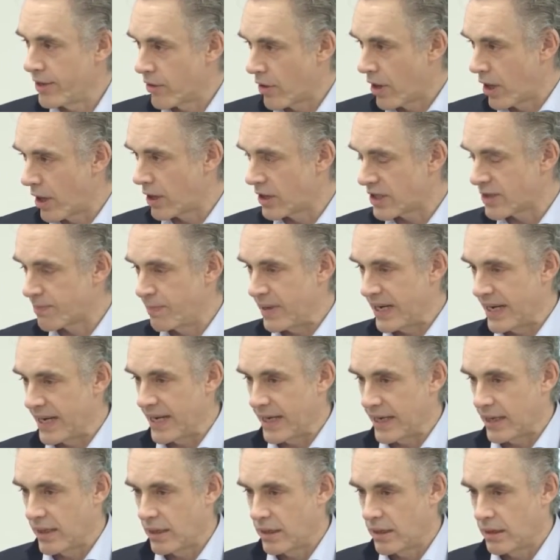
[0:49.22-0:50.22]
your heart's
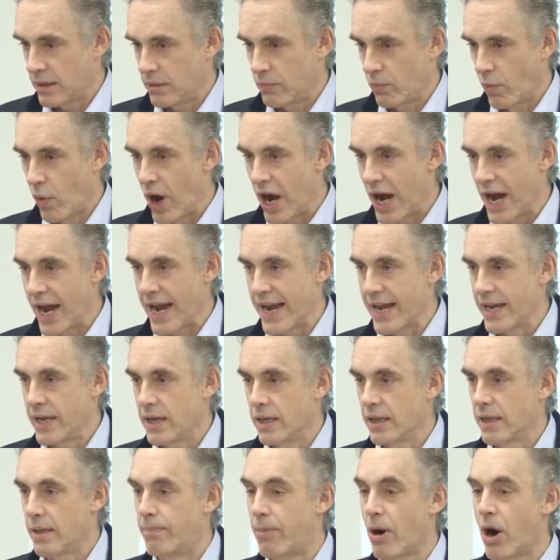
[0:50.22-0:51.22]
beating. Why?
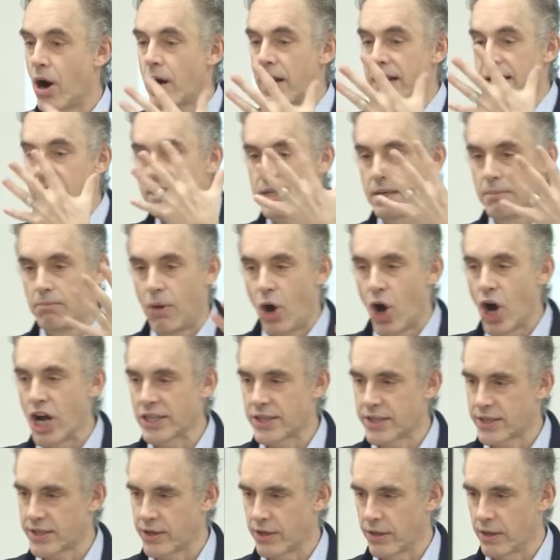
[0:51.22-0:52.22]
The party is a
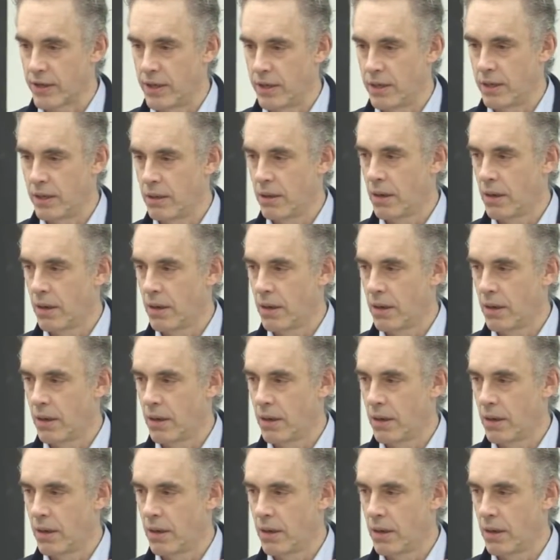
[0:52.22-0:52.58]
monster.